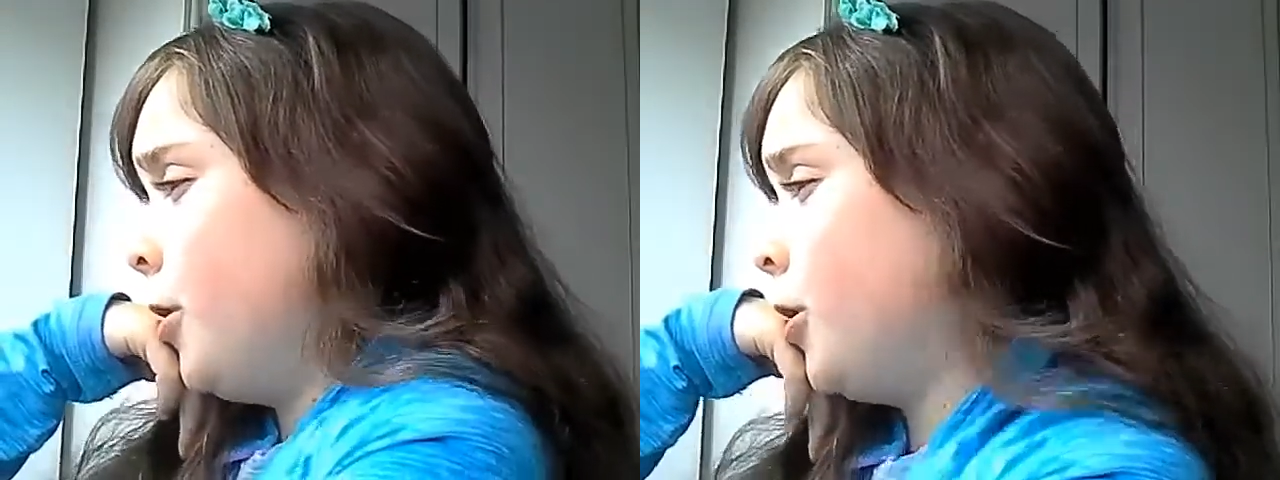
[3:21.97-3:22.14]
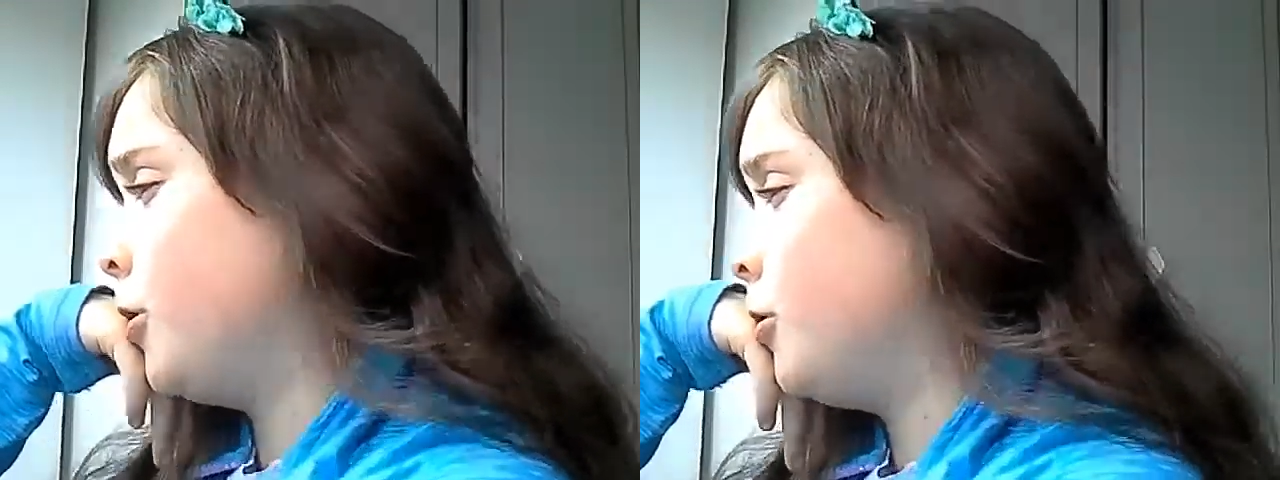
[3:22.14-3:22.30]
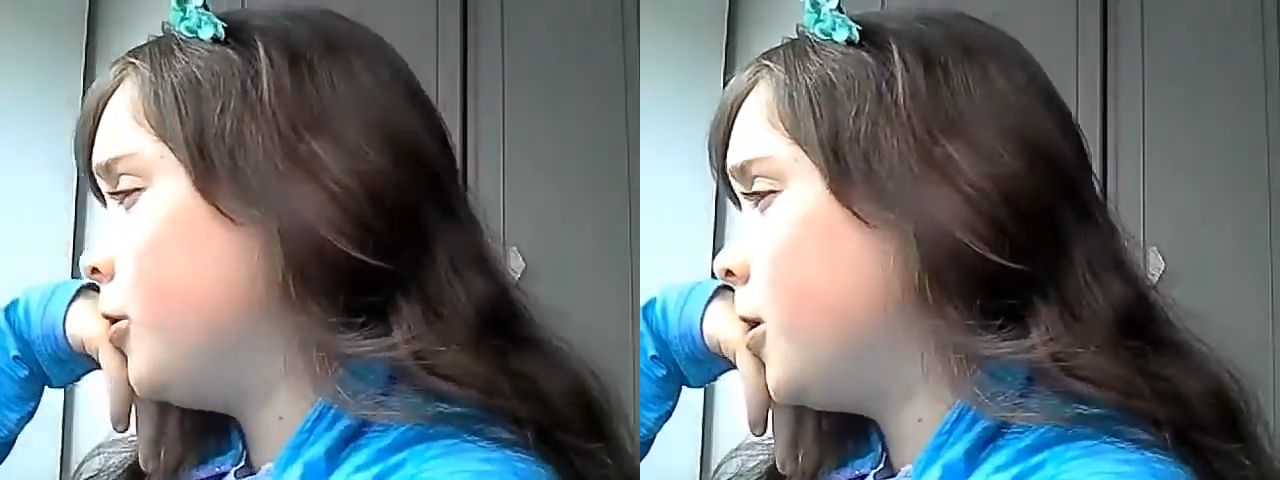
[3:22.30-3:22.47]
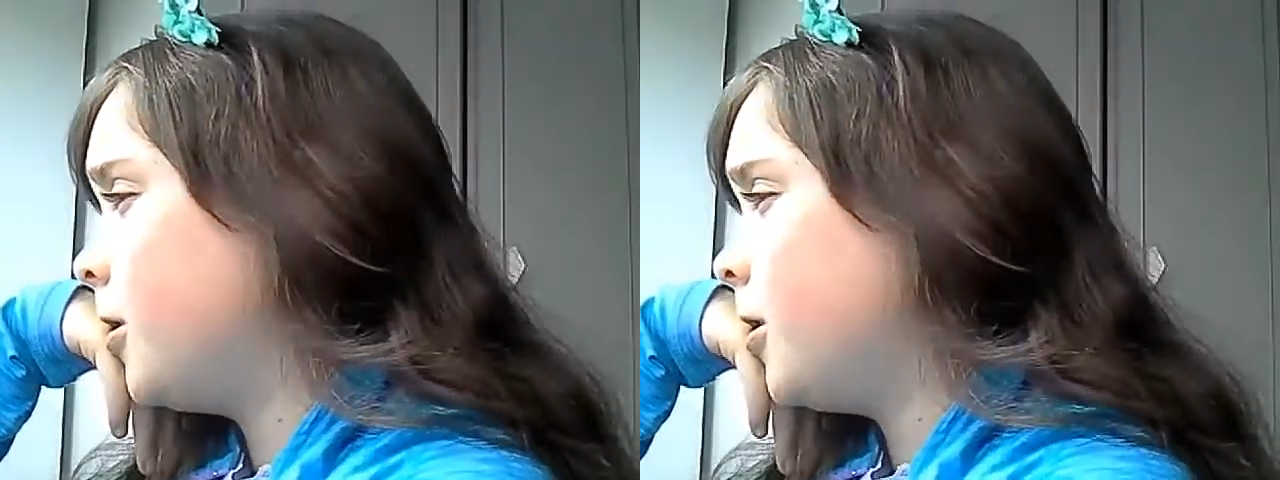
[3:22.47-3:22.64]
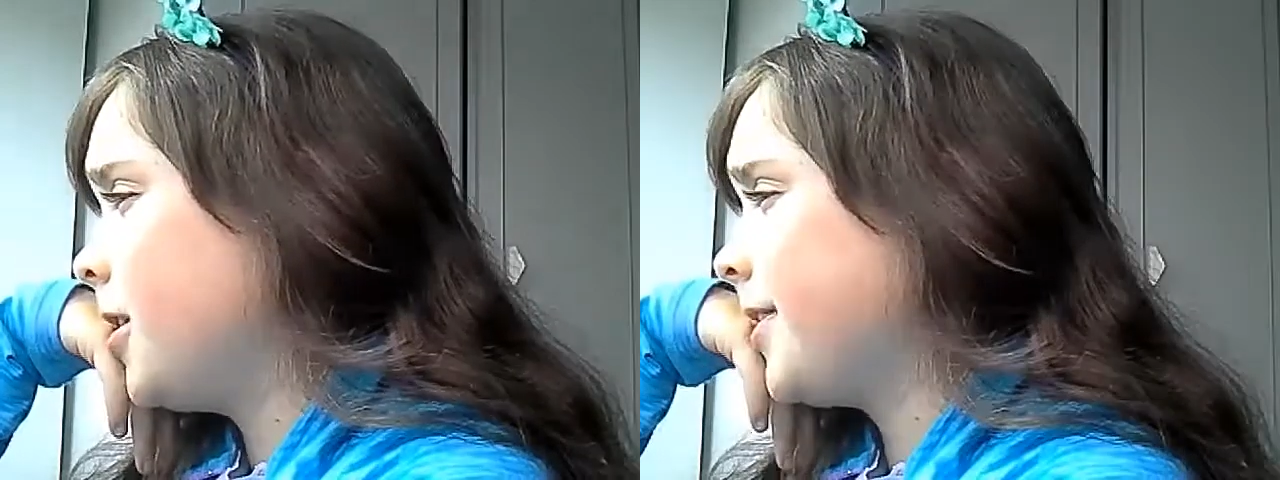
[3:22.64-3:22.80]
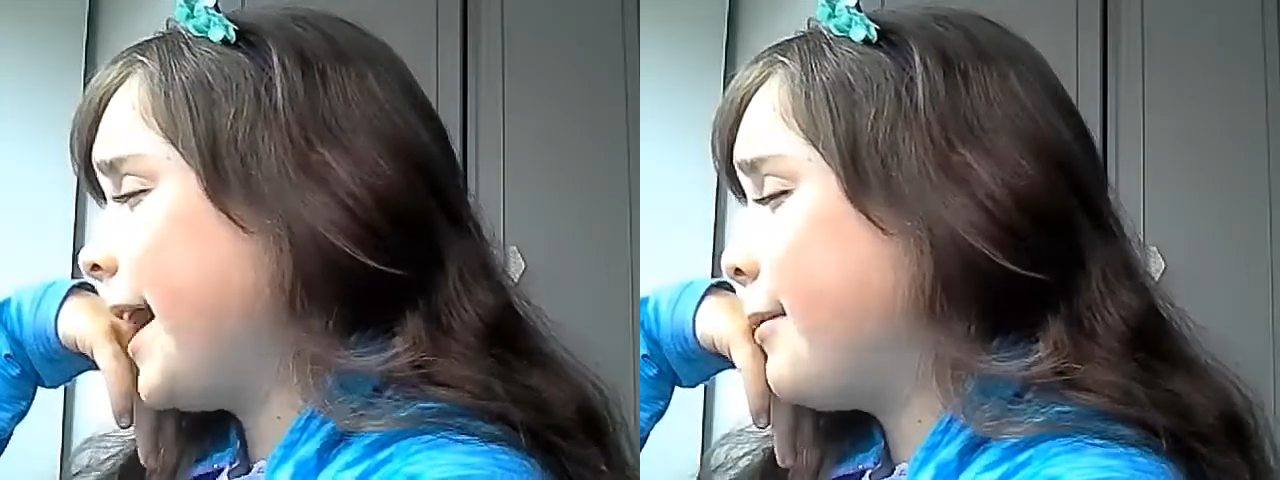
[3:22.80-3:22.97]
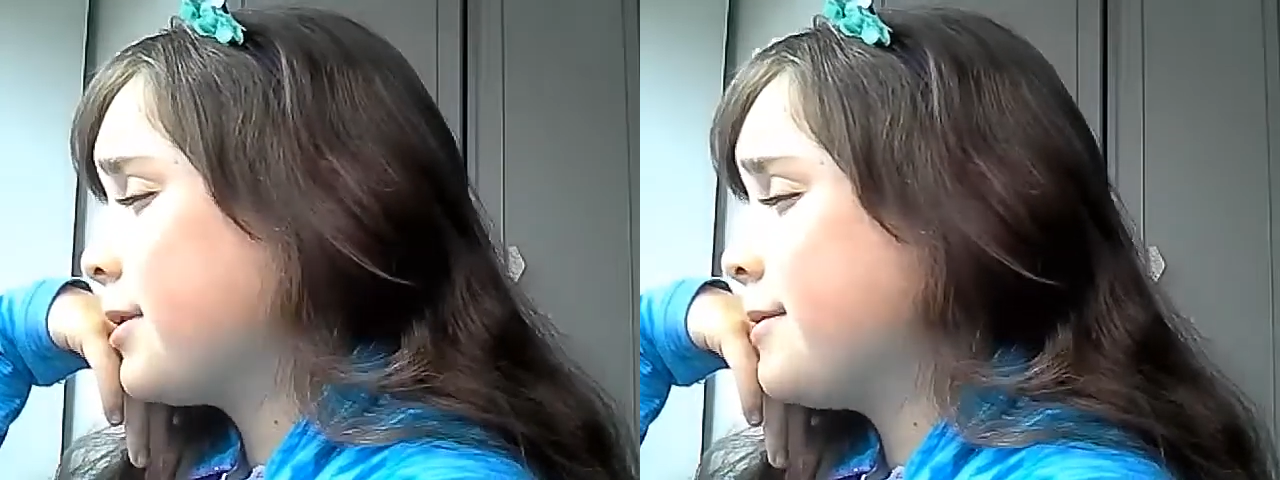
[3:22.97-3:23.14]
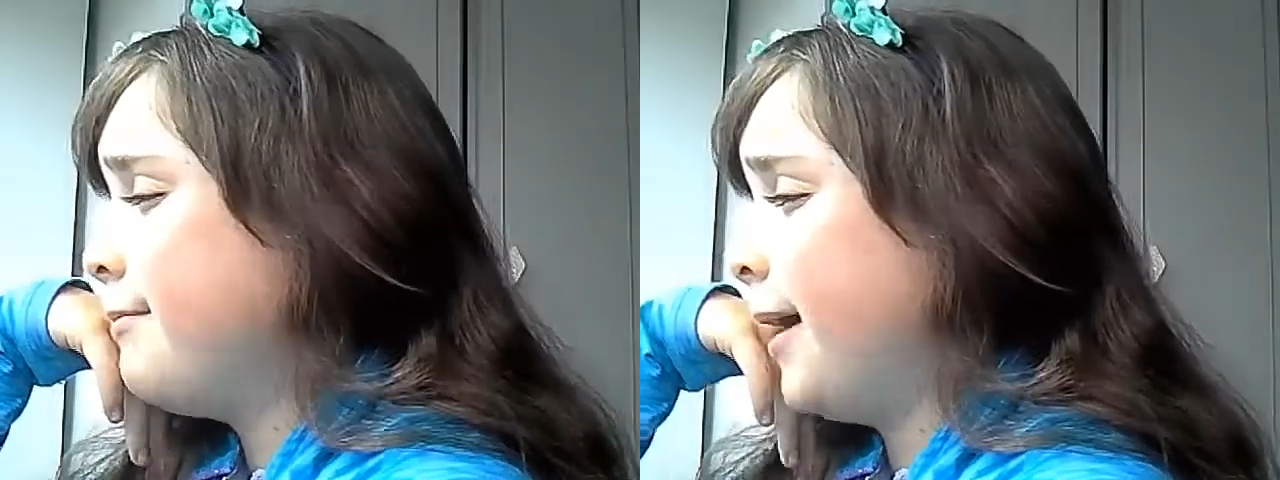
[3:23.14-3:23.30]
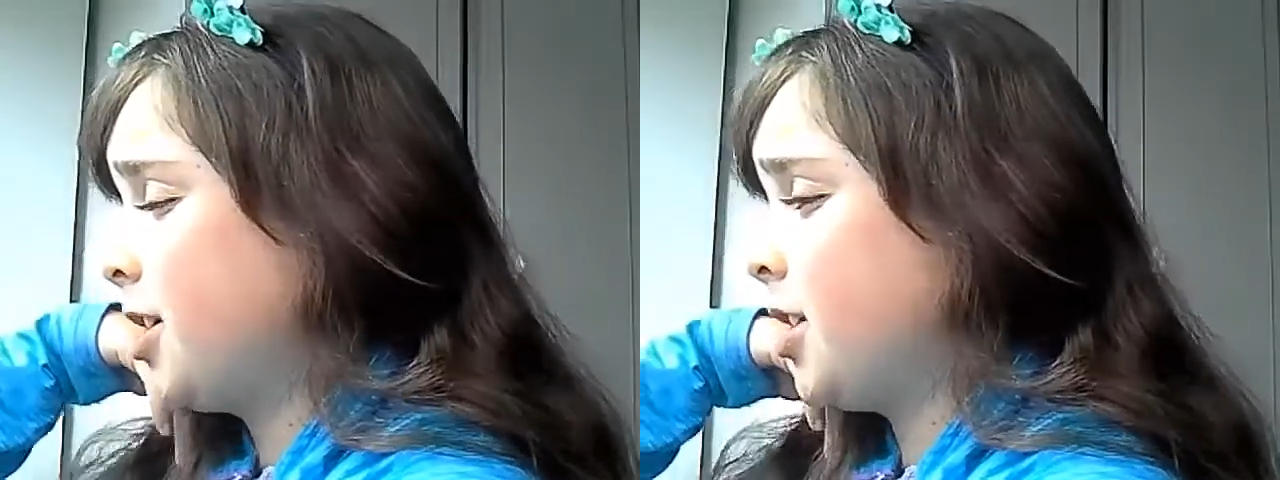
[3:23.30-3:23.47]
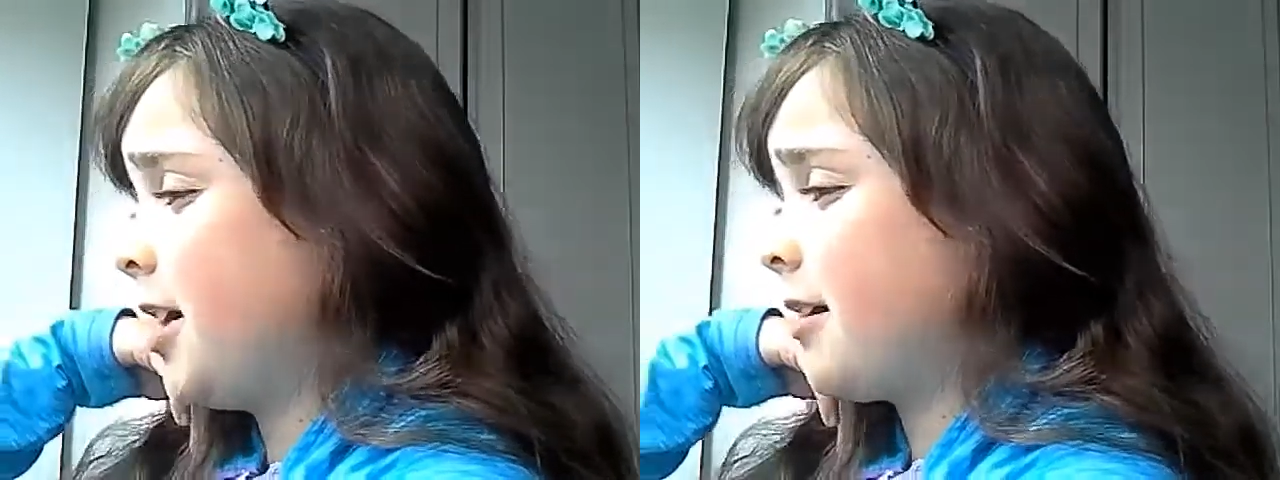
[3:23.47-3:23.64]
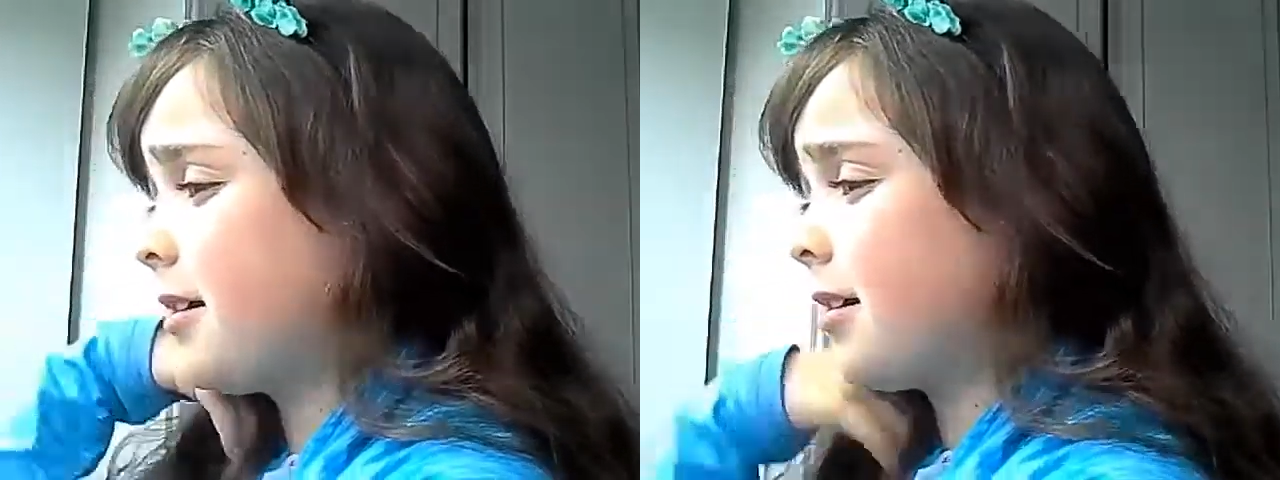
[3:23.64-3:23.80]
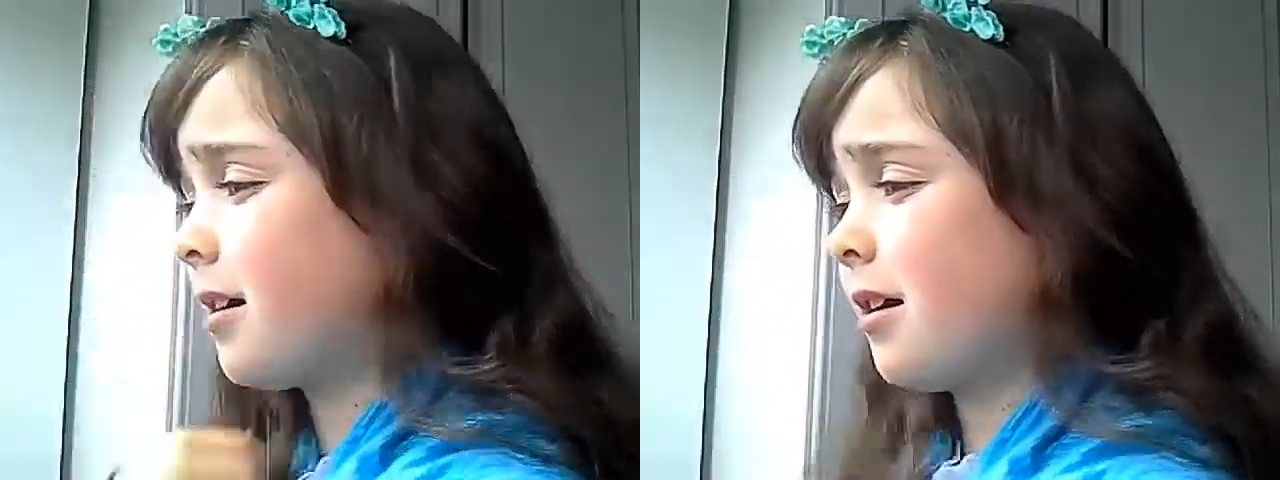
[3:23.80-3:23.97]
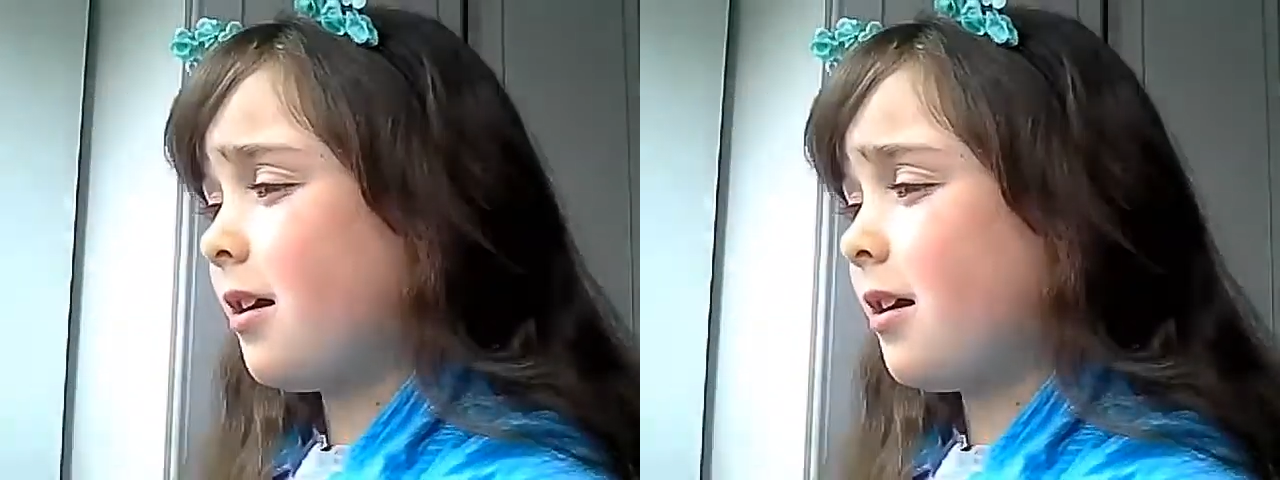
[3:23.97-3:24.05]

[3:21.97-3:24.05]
bow that was magic.